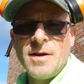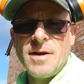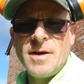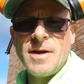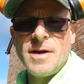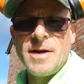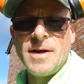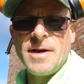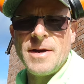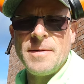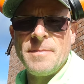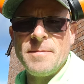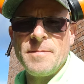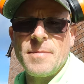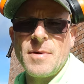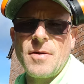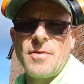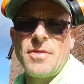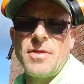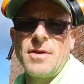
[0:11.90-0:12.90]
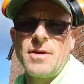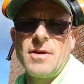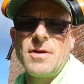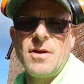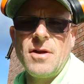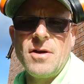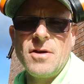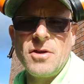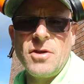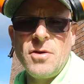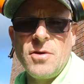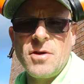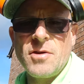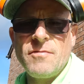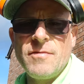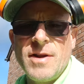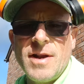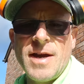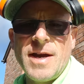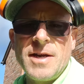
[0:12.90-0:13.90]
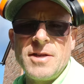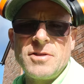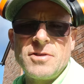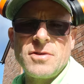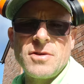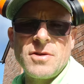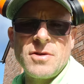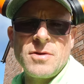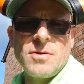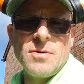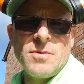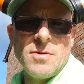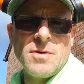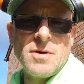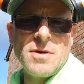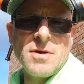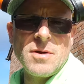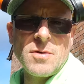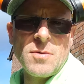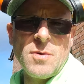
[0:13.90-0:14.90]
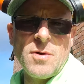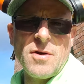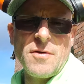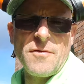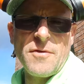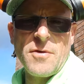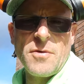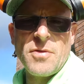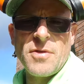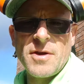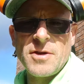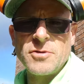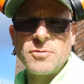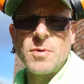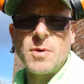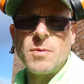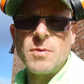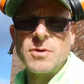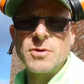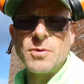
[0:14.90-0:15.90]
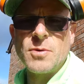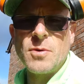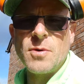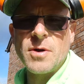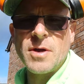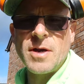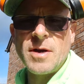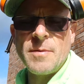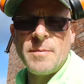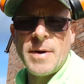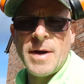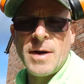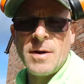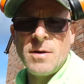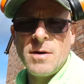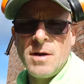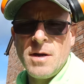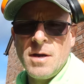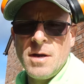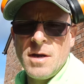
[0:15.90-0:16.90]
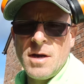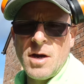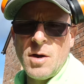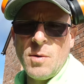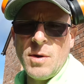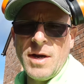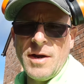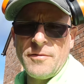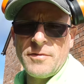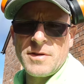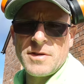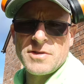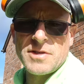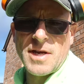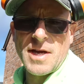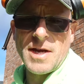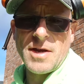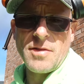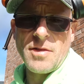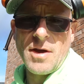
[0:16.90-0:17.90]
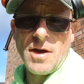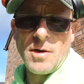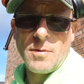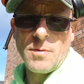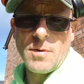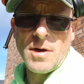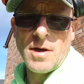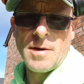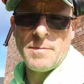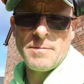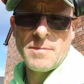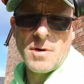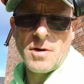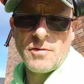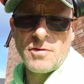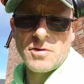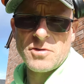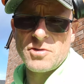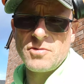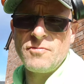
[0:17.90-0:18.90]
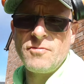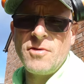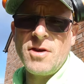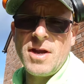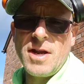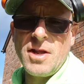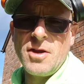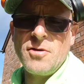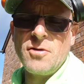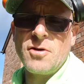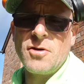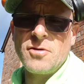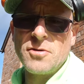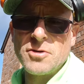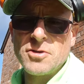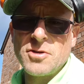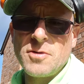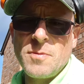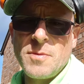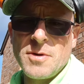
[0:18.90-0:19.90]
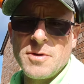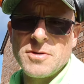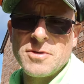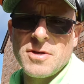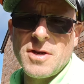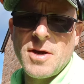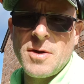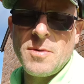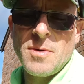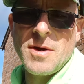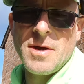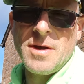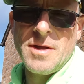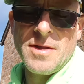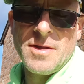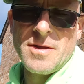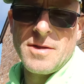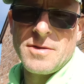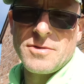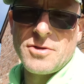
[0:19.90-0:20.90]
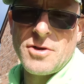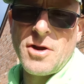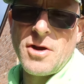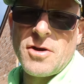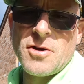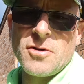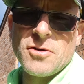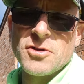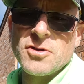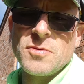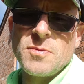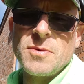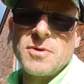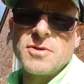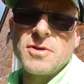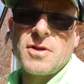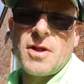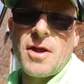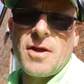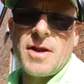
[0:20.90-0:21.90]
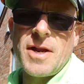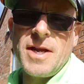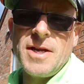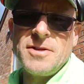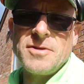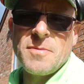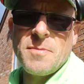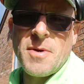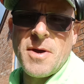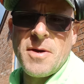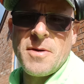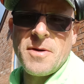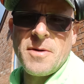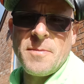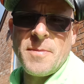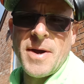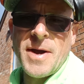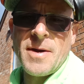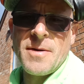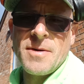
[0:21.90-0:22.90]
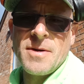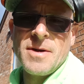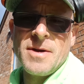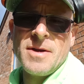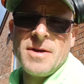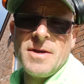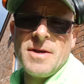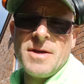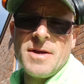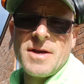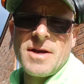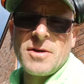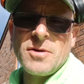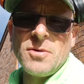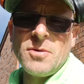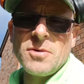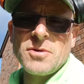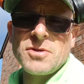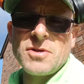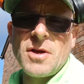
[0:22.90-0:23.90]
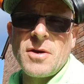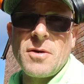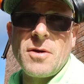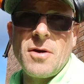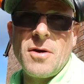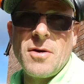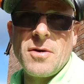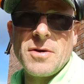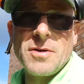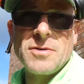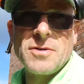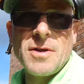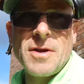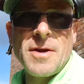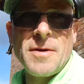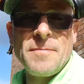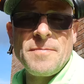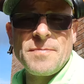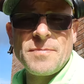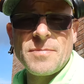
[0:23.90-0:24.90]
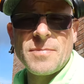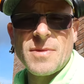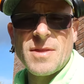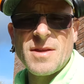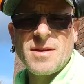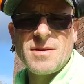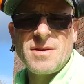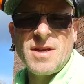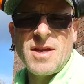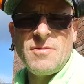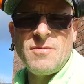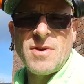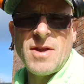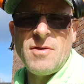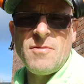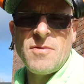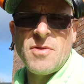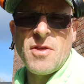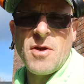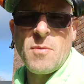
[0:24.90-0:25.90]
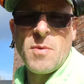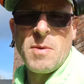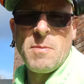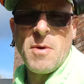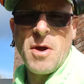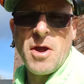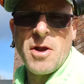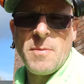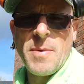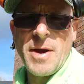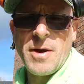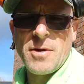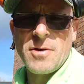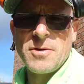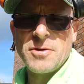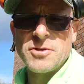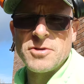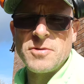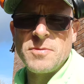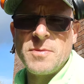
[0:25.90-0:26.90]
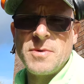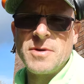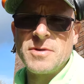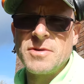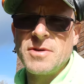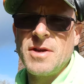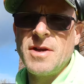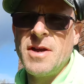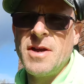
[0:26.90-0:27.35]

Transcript: I think a lot of you can relate to quite a few things we were talking about. I will have to say though, I've got some really good customers, so there's a lot of customers I don't need to moan about. And also guys, even though we moan about customers,